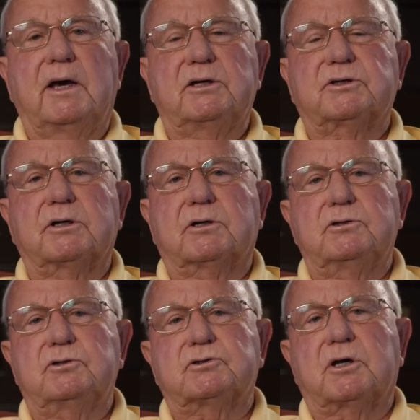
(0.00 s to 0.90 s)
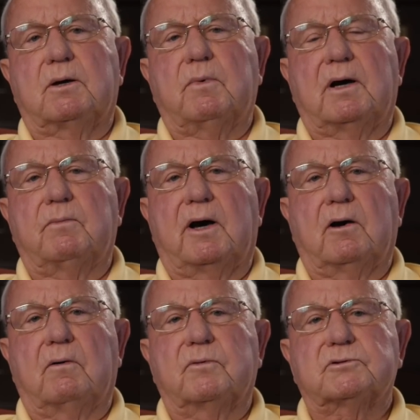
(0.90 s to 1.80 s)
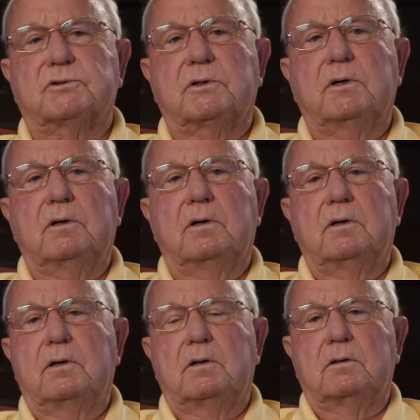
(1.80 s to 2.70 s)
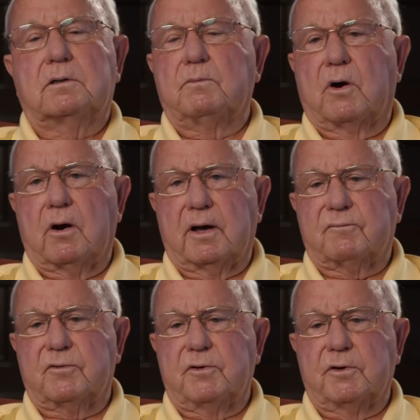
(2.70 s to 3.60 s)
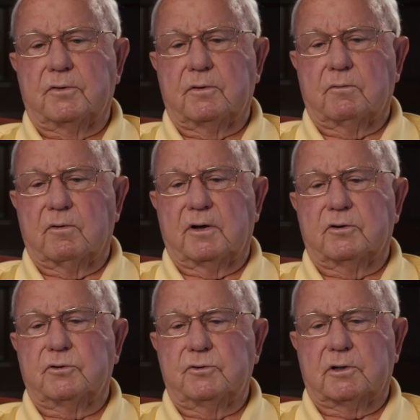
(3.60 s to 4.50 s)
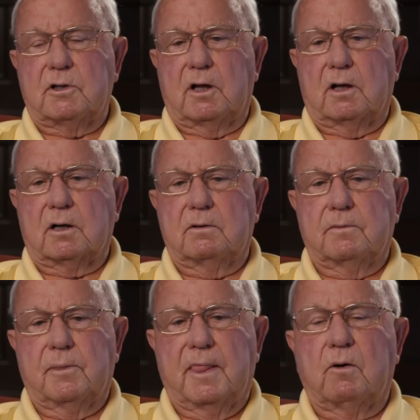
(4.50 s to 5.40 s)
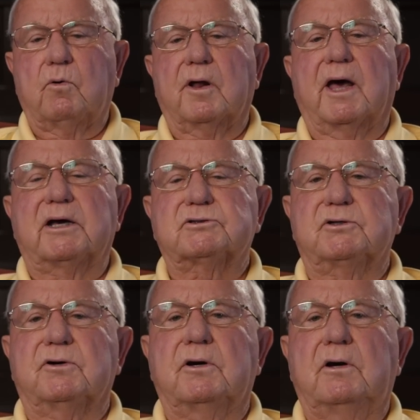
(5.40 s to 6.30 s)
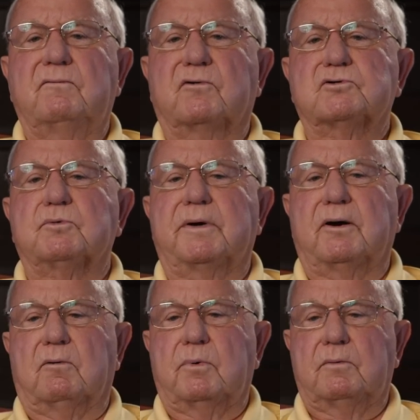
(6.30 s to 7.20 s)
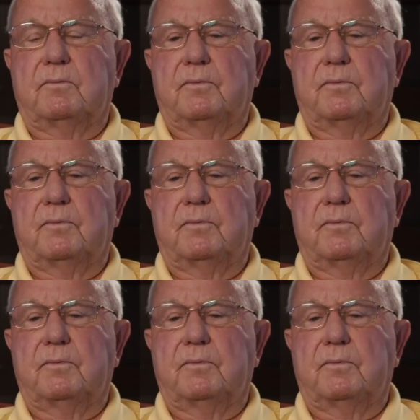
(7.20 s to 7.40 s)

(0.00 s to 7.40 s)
He said, "Could you stop by my office tomorrow afternoon around 2 o'clock? I want to ask you for some help."